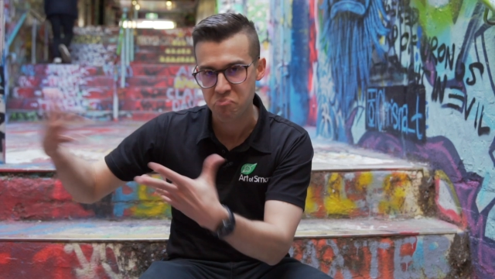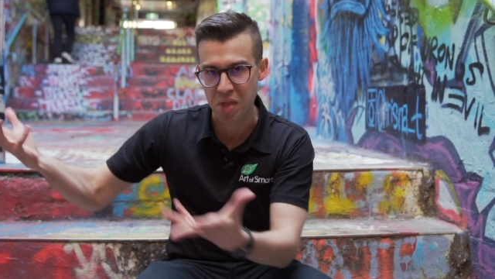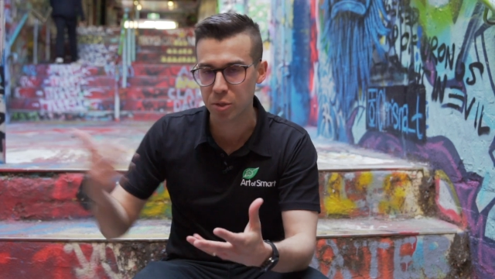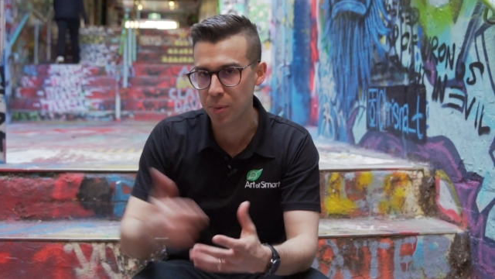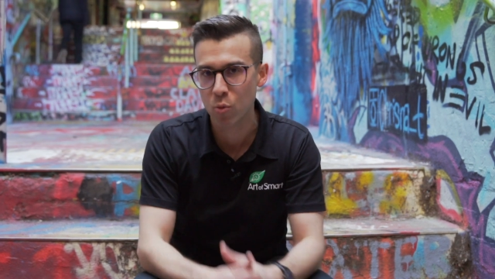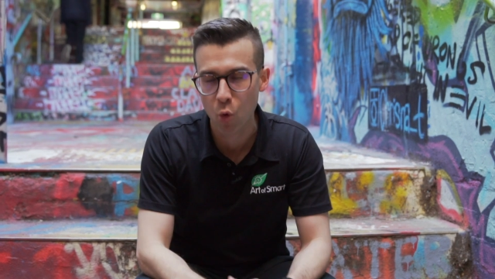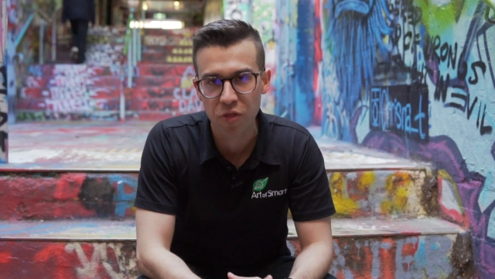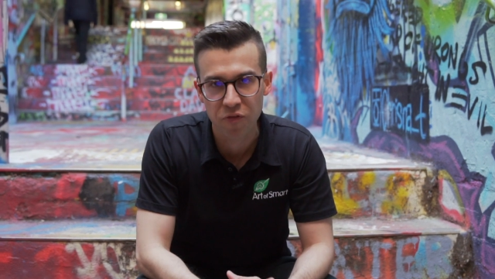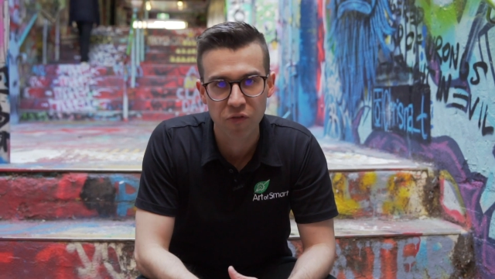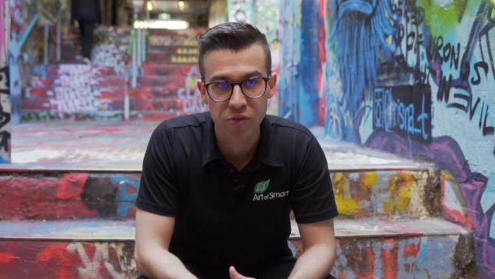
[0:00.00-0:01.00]
that's been
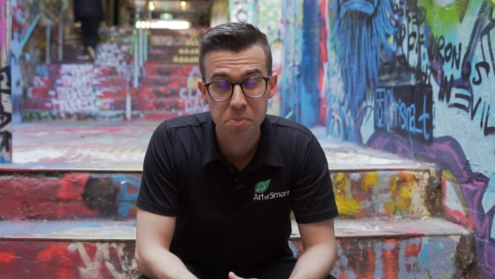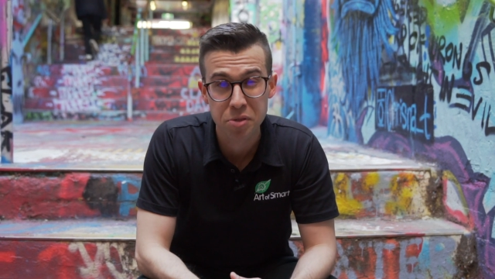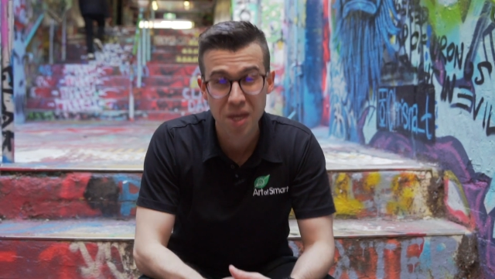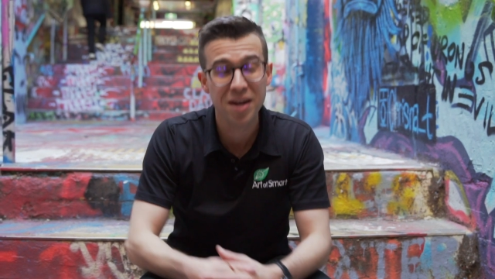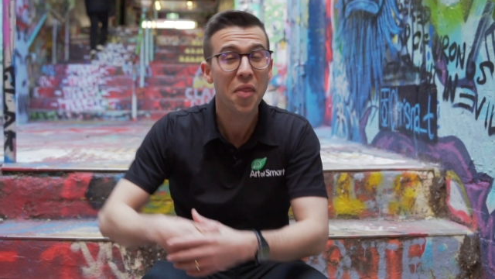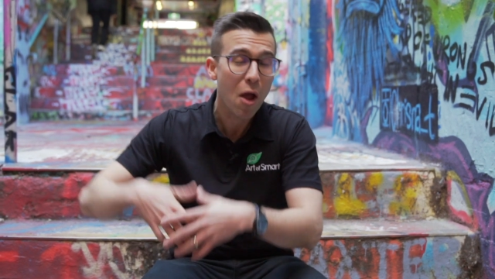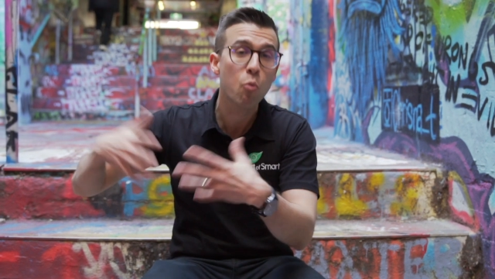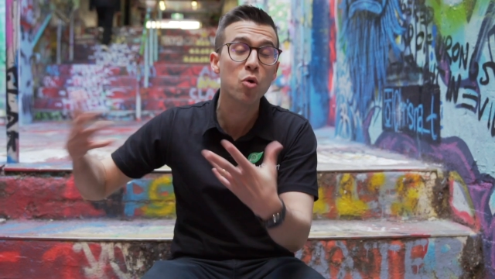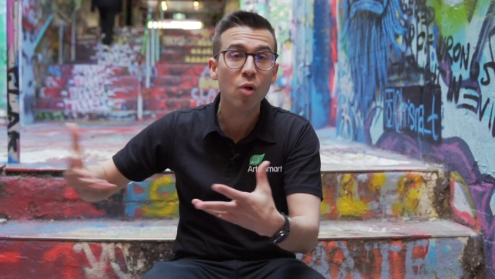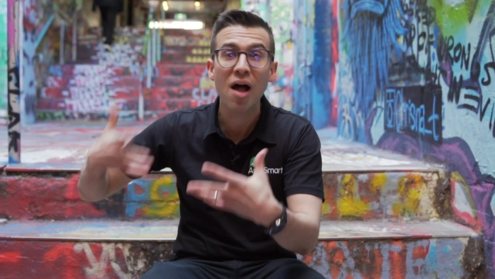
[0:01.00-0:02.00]
worth 50%, and that
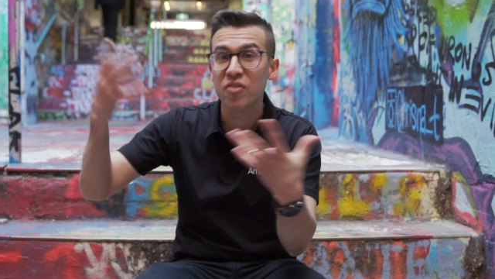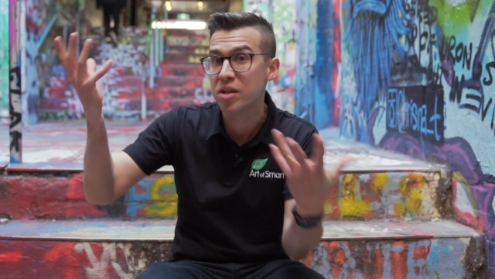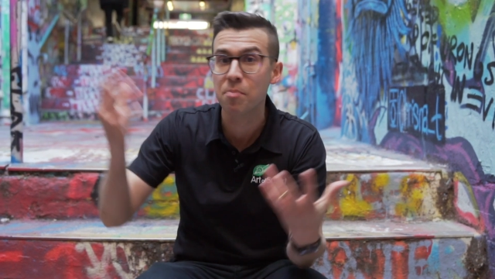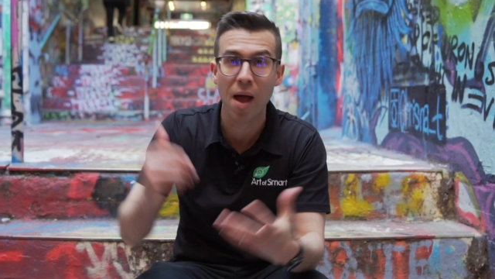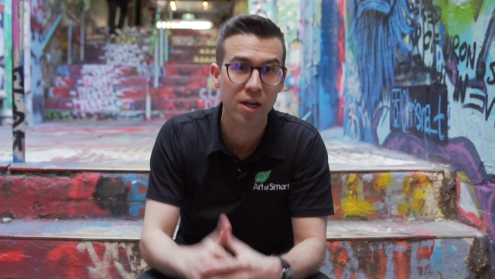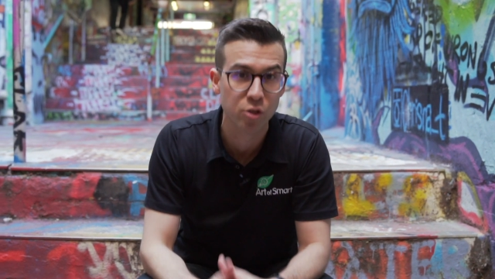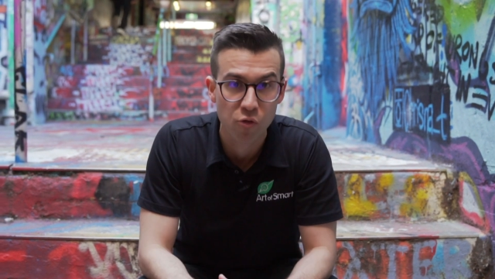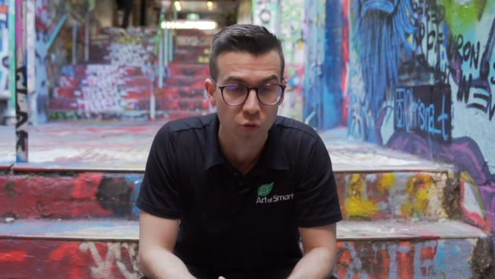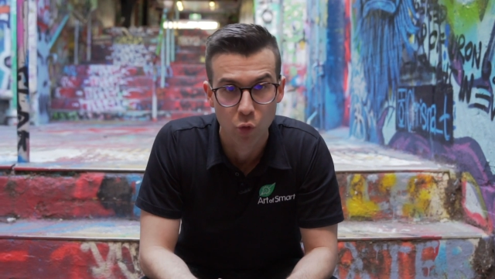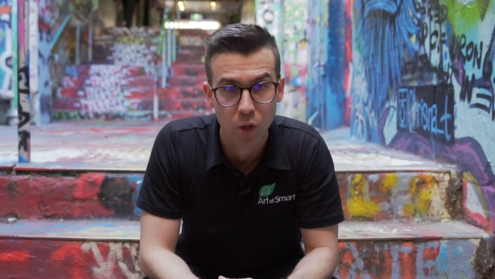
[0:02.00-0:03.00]
will have an impact
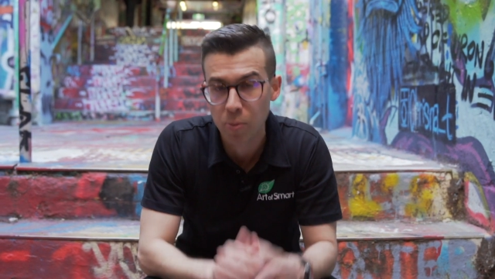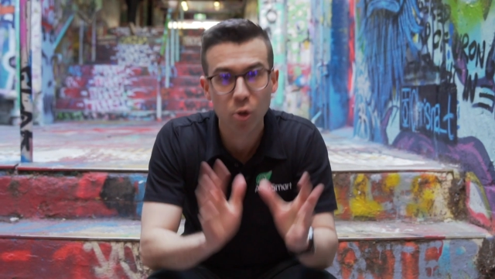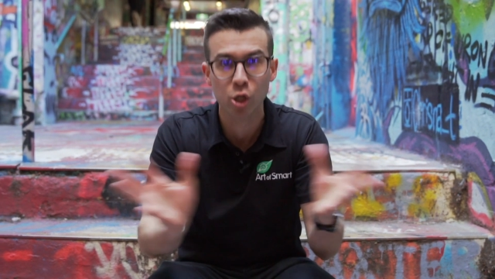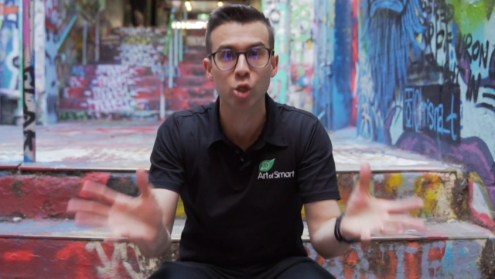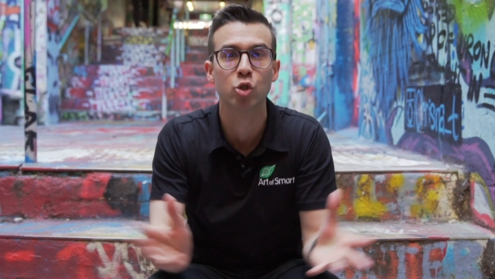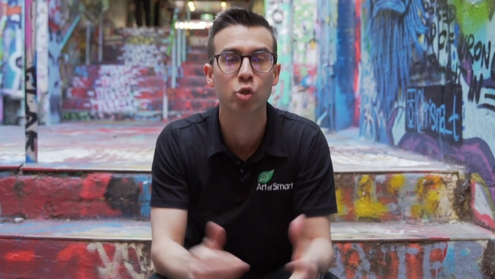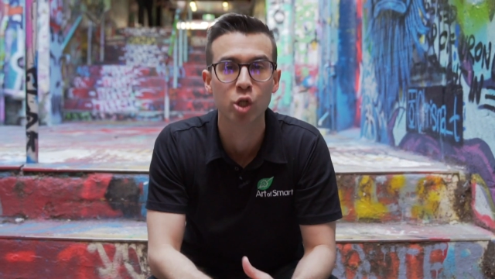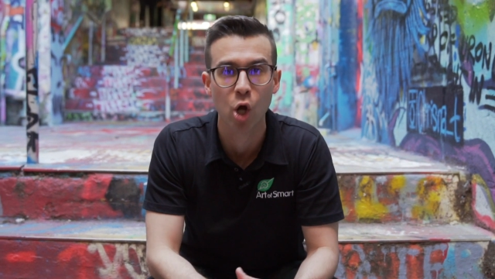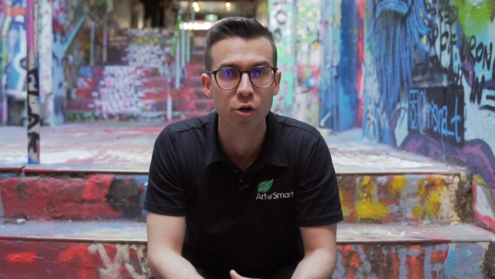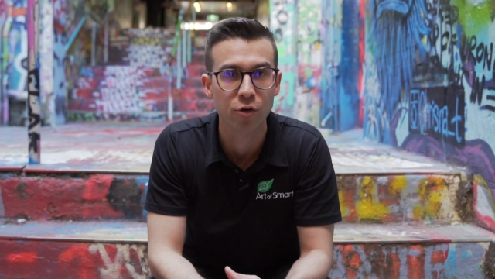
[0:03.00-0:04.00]
overall. I'm not gonna
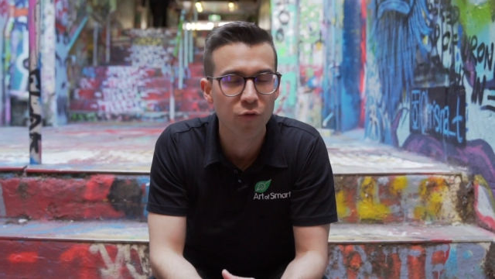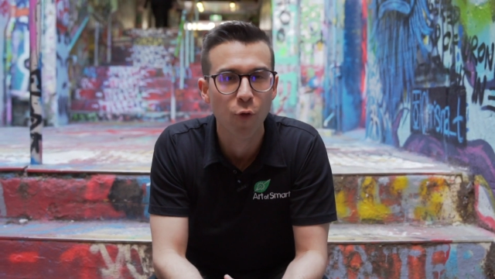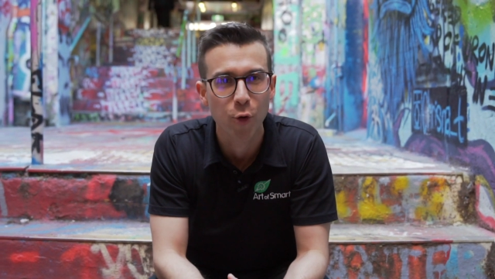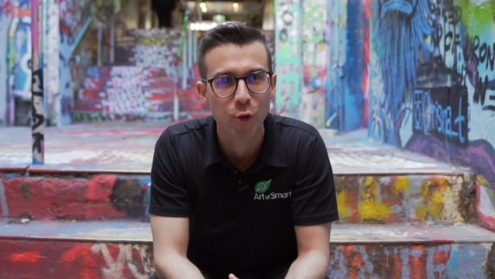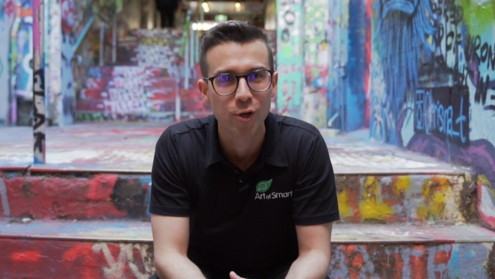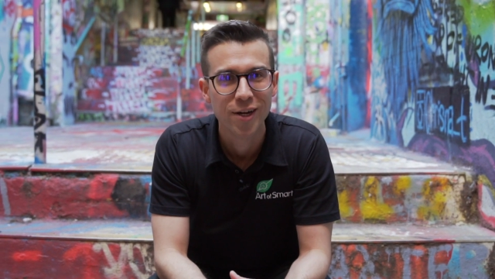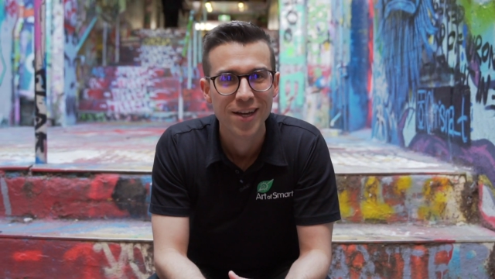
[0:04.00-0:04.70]
sugarcoat it for you.